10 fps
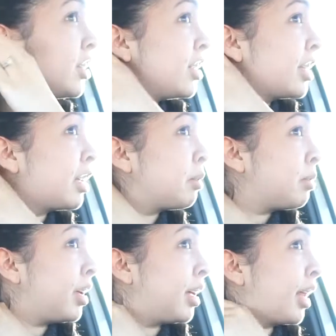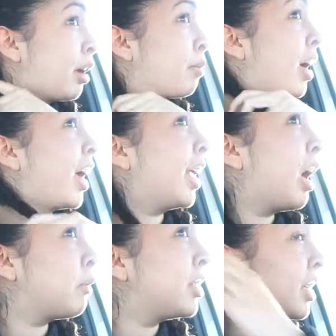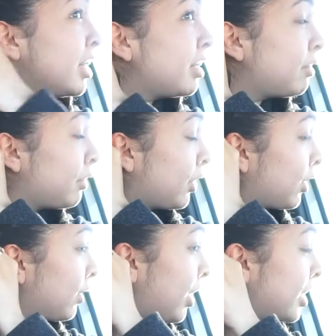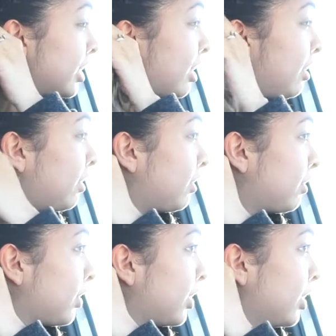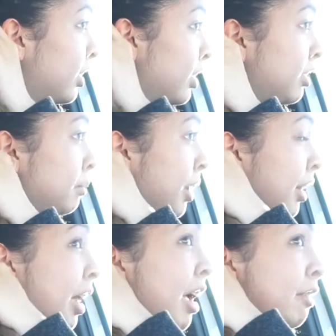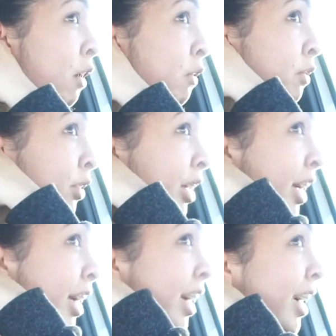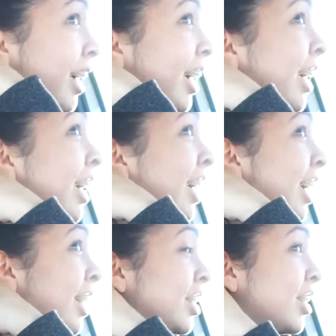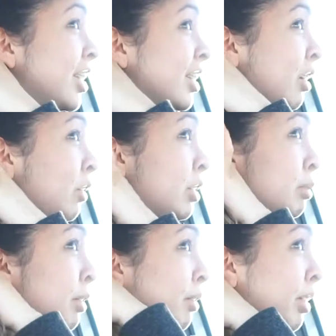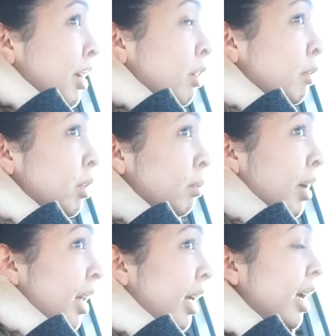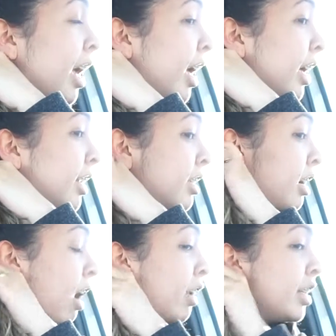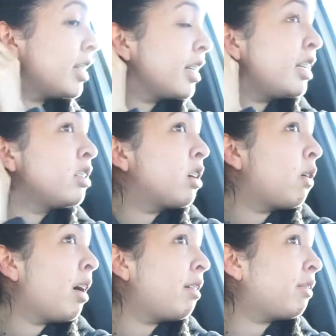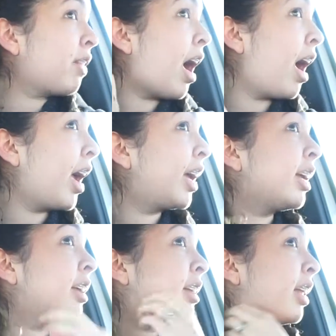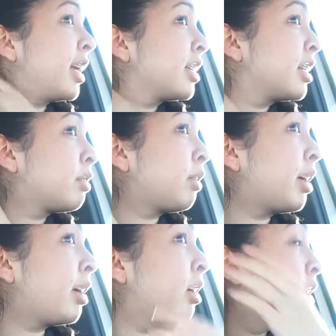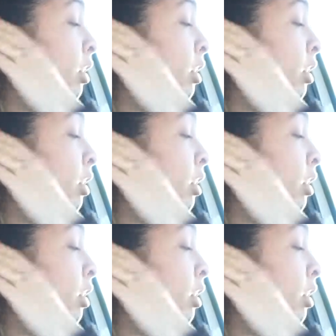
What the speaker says: she's gonna be like my accountant for the rest of my life, hopefully. She's always been really good with money, and honestly, so have I. Like, since we